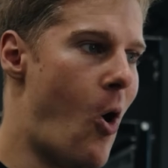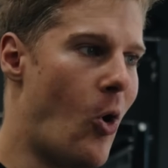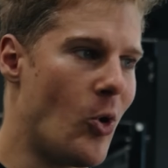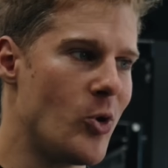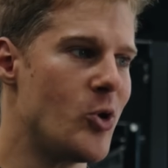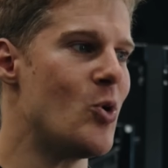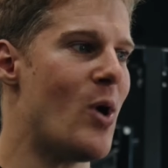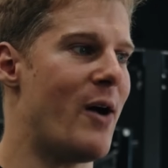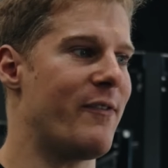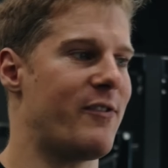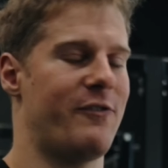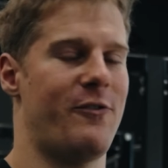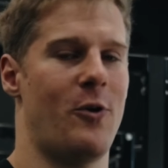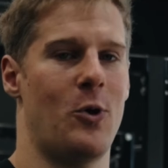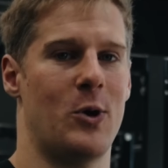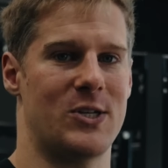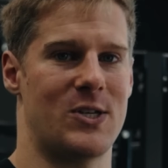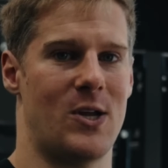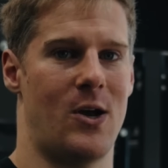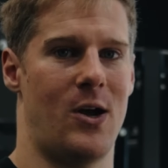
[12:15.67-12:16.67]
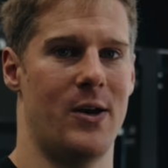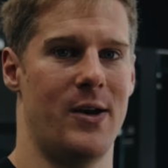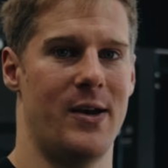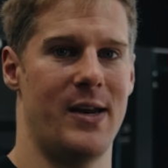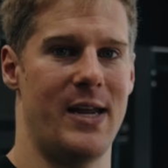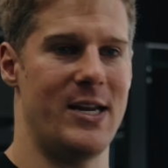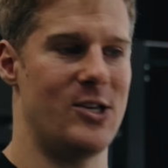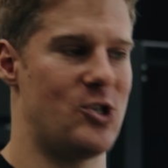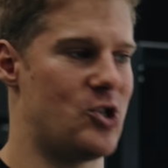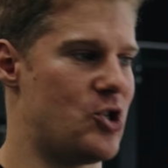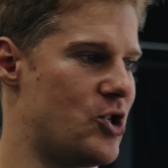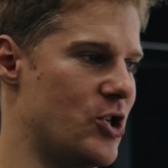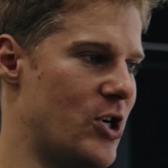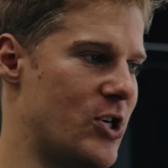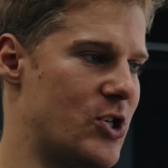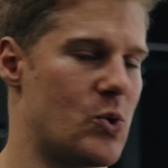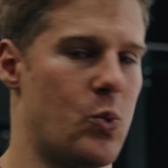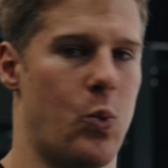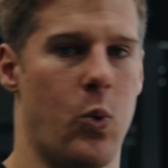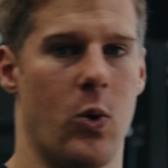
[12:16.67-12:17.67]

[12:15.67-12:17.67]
all you have to focus on is just